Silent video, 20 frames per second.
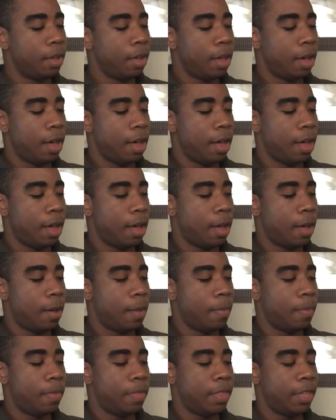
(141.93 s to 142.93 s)

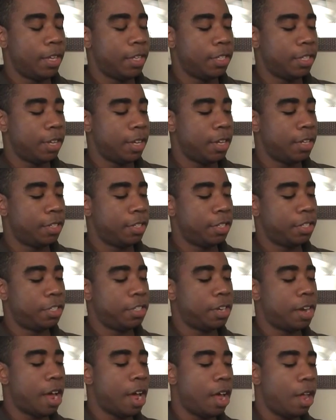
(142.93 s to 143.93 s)
Um, this is a
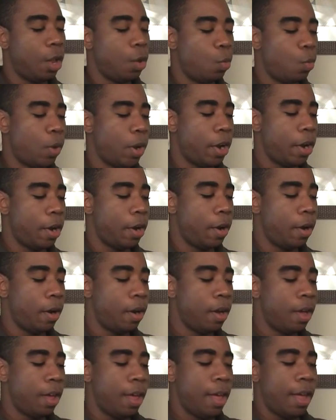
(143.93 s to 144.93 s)
style where
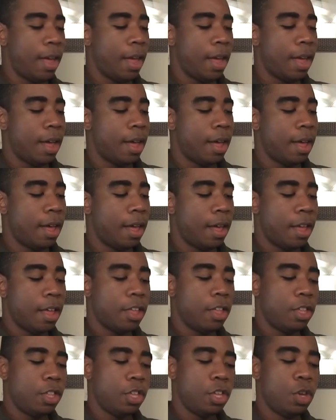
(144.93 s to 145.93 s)

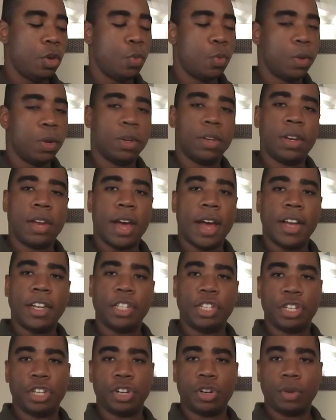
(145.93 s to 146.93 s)
you will not
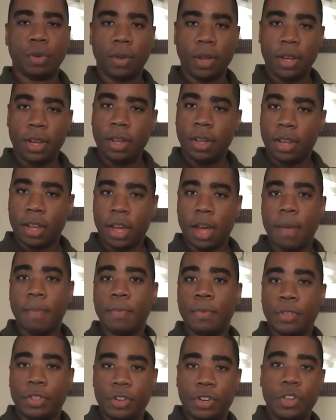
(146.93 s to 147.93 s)
generally cup
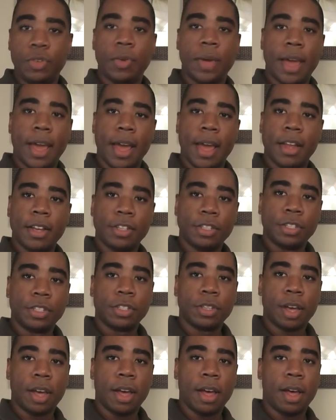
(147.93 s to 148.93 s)
with two hands
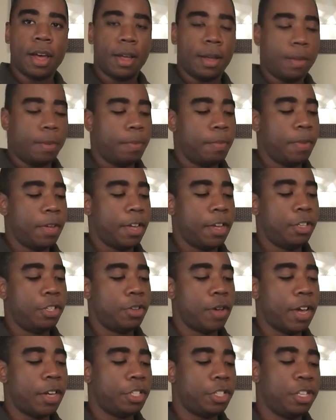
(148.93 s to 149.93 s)
uh, because you
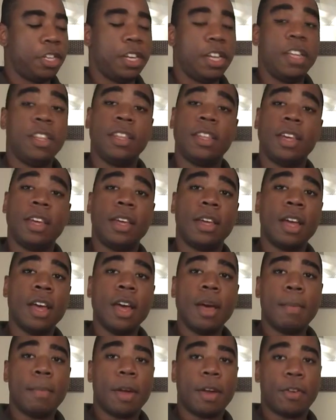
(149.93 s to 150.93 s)
actually need the
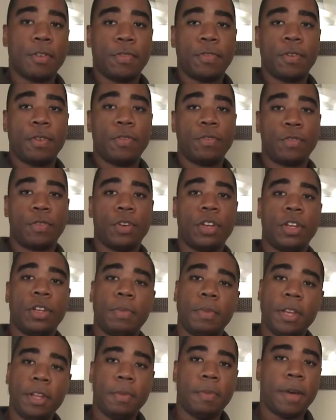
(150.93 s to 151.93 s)
microphone free to
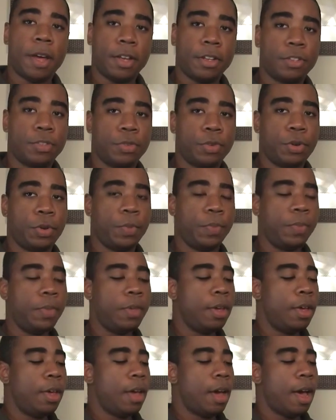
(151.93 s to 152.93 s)
beatbox through.
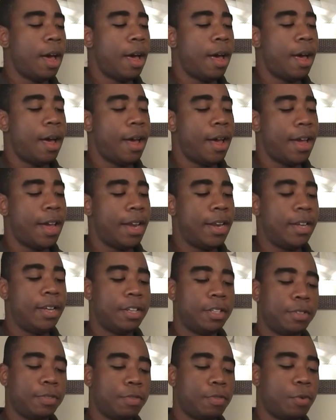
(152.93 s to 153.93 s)
Uh, it is,
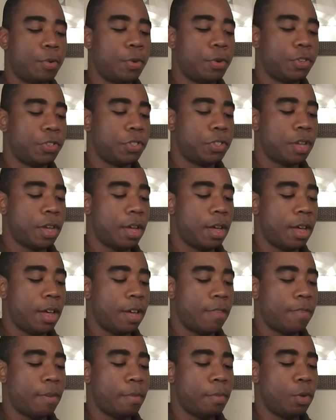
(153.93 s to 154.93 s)
of course, uh,
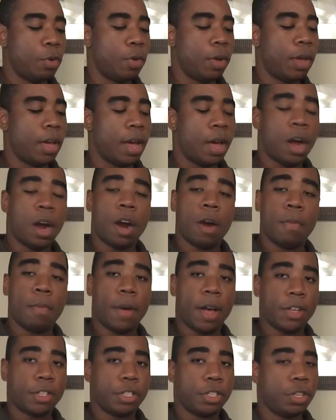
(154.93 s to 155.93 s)
if I'm doing a
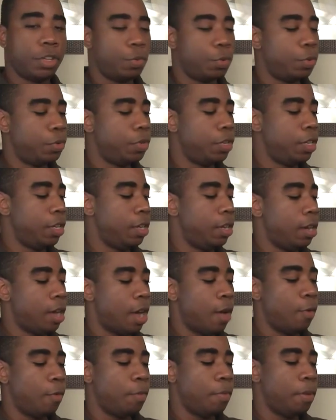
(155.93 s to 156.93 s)
harpboxing routine, I
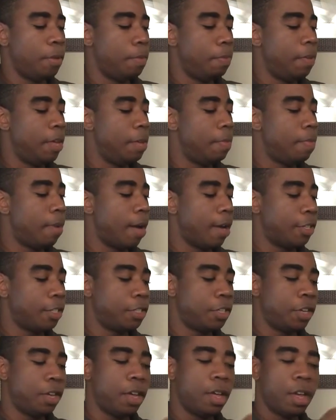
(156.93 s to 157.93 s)
will be
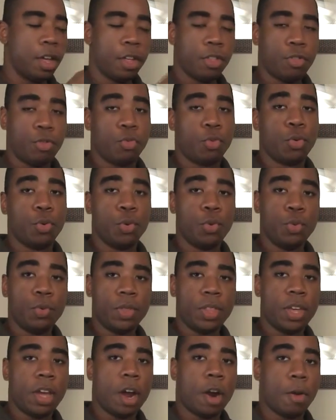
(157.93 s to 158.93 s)
beatboxing through the
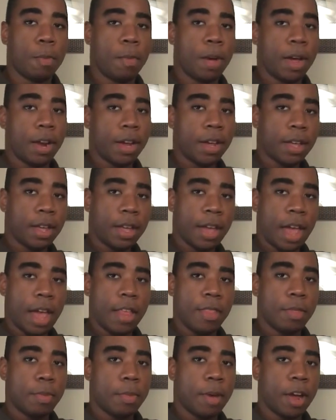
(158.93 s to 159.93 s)
harmonica and
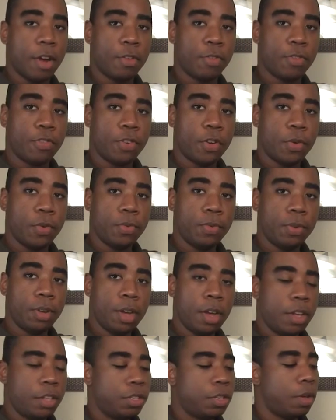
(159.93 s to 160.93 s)
the microphone,
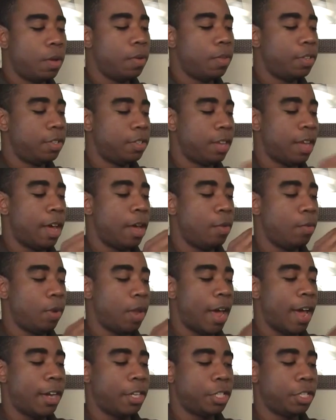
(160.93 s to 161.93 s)
so the sound will
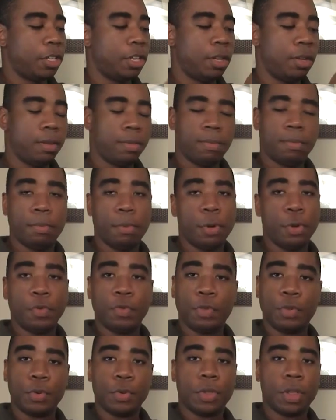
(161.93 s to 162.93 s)
actually move
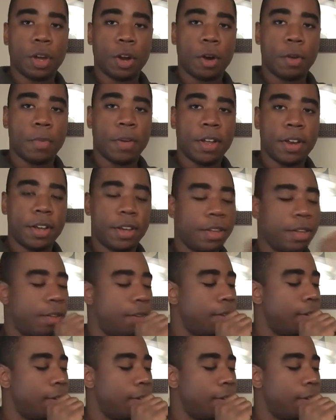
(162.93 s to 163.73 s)
through the harmonica.